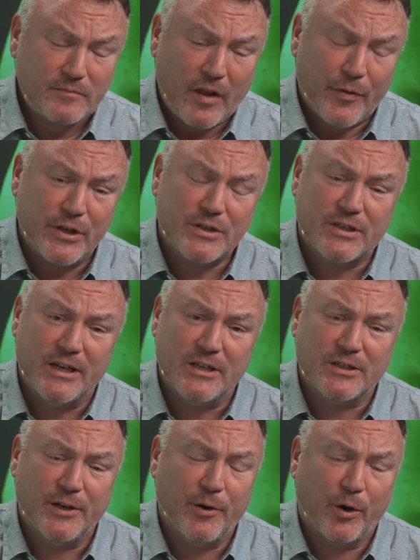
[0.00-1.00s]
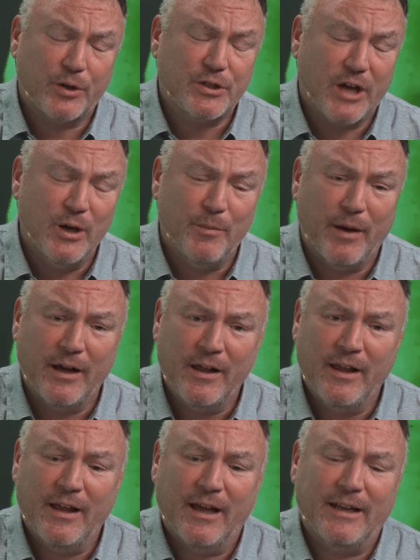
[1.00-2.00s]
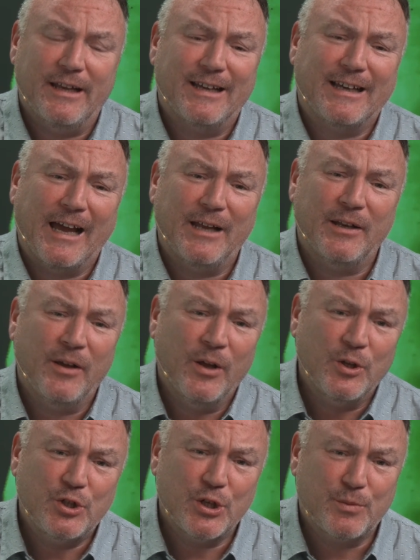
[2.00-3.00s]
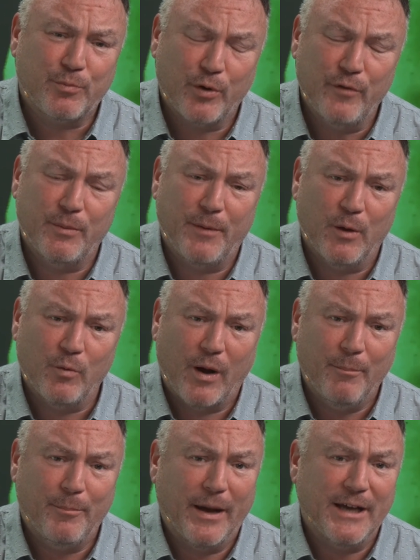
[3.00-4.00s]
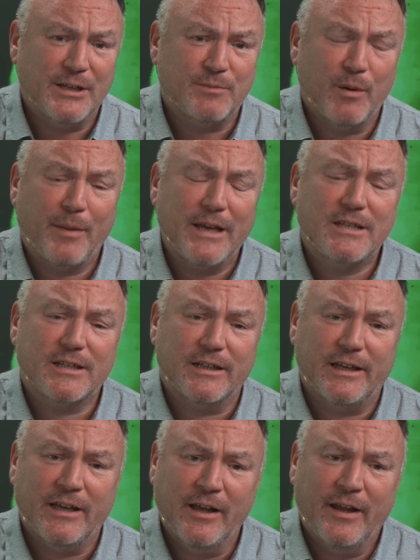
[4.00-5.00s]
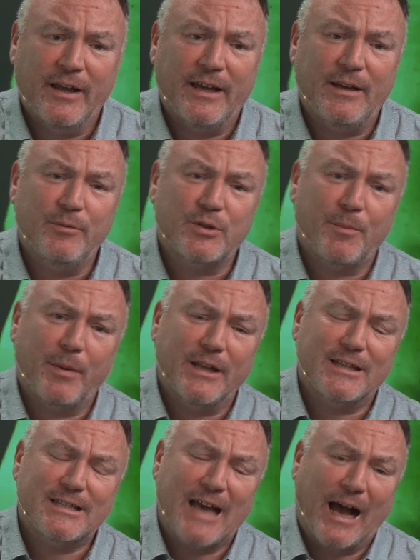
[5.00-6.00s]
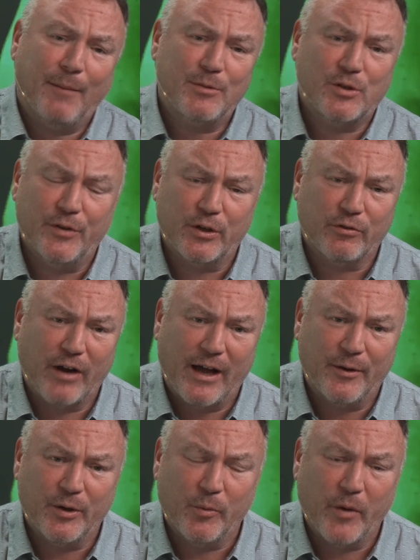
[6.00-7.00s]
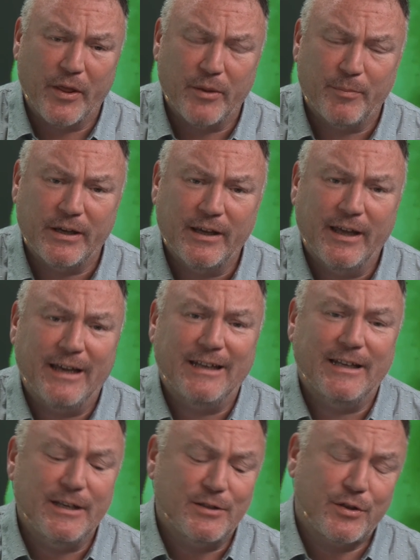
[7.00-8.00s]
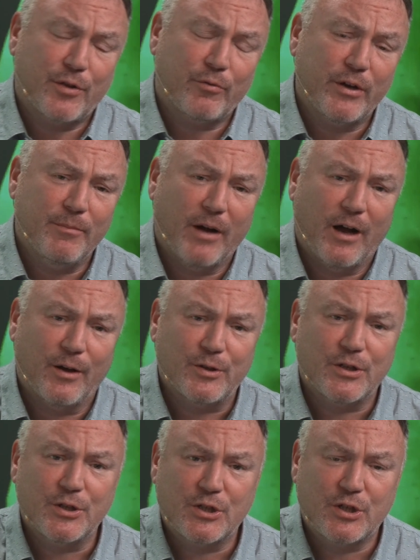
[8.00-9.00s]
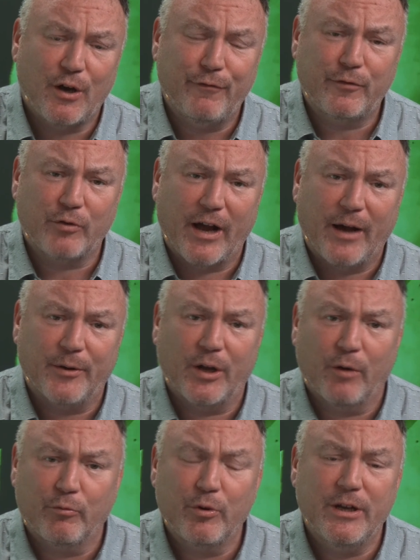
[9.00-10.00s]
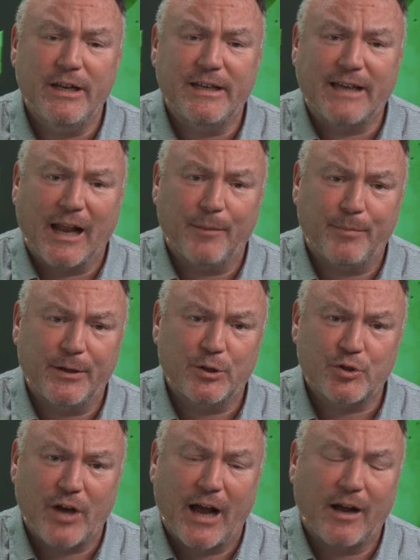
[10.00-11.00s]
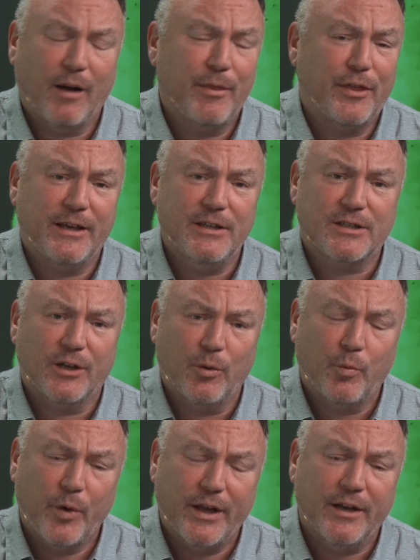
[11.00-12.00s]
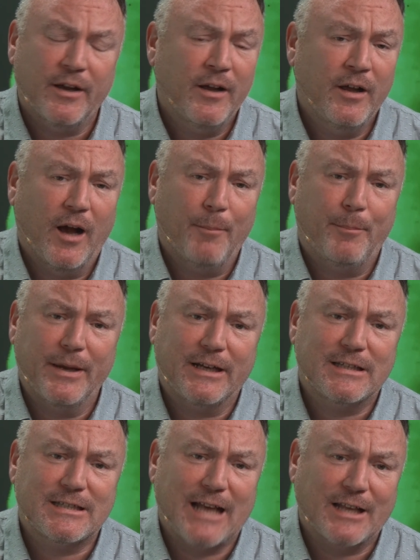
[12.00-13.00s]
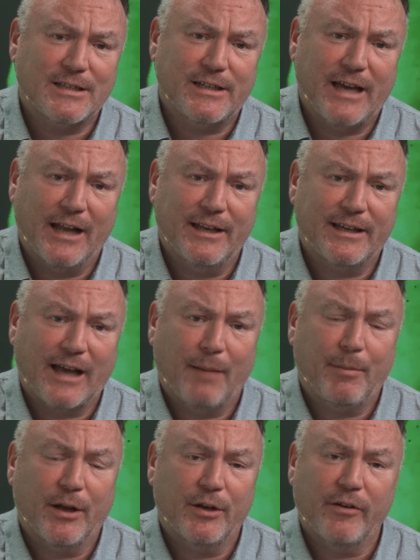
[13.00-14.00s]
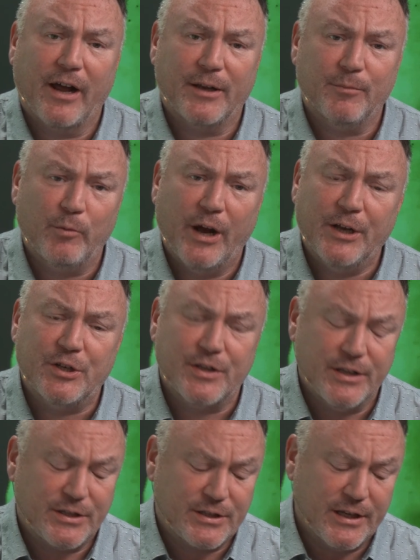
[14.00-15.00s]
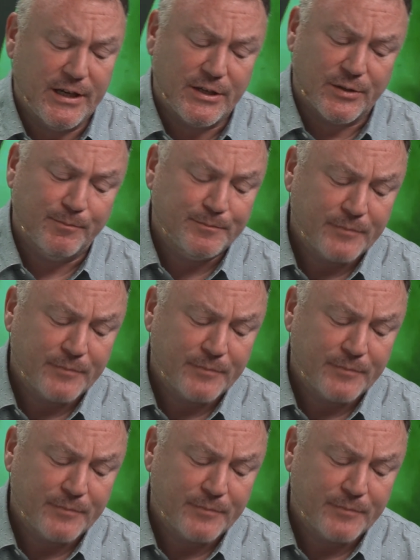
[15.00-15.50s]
this season in October, and he again just proved a bit one pace, but basically he was a bit tapped on the ground at Wetherby. He needs three miles, soft ground, a really galloping track. I think he's going to win a big Saturday handicap under Adam Wedge this season.